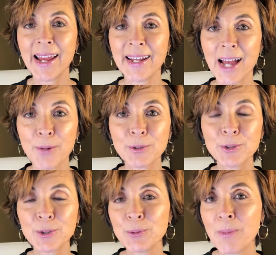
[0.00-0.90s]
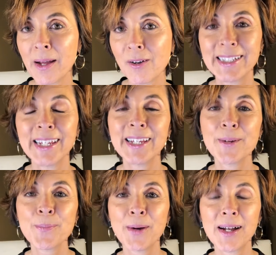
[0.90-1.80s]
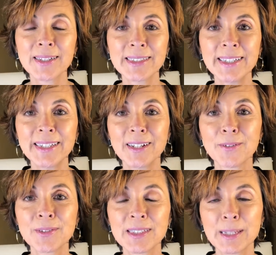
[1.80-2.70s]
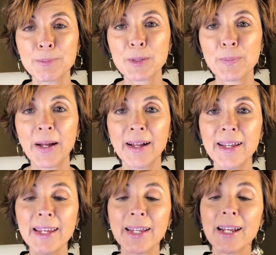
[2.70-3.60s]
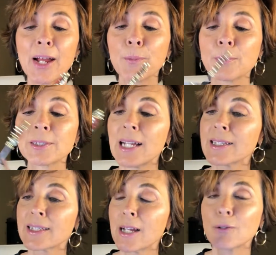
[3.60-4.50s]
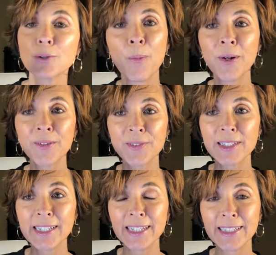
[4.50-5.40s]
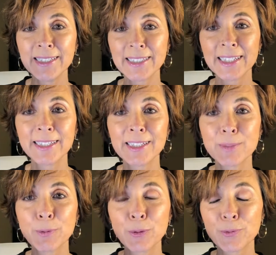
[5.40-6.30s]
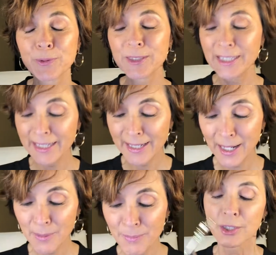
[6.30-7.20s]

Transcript: and I will do my tea unboxing unboxing of Sips By and I will test out one of the teas in this beautiful teacup.